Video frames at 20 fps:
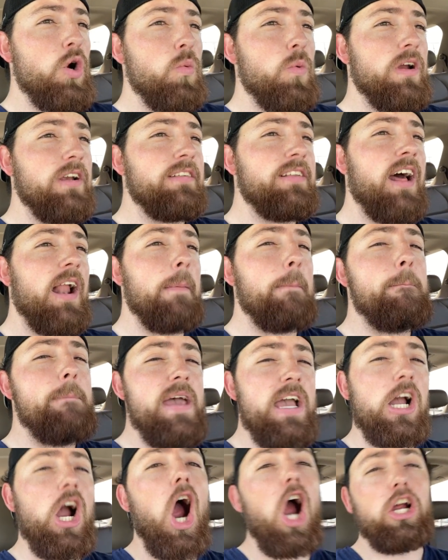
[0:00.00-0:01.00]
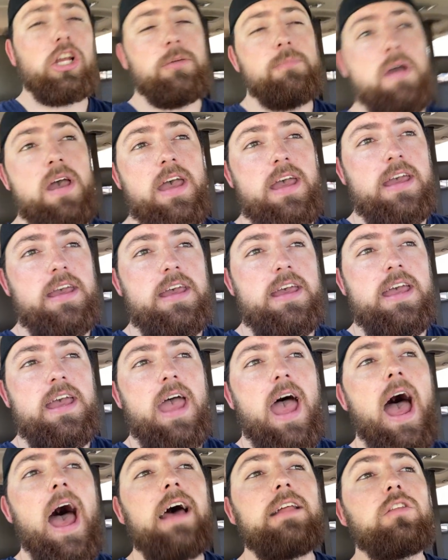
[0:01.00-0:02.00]
We just had a big argument
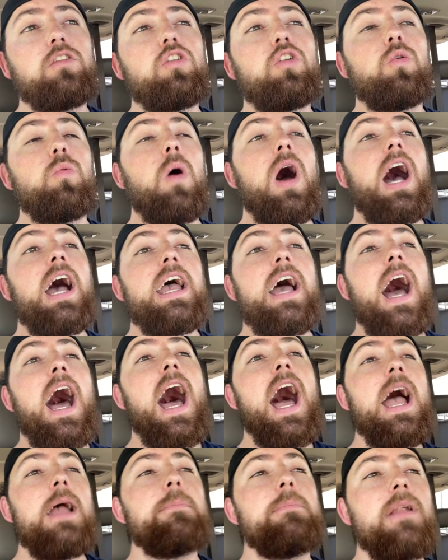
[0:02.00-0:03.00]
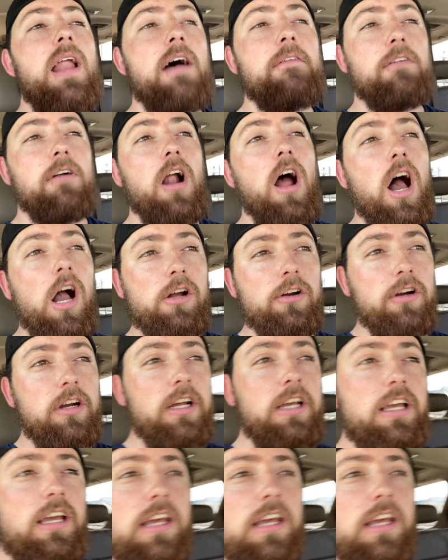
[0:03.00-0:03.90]
as to why I'm never hungry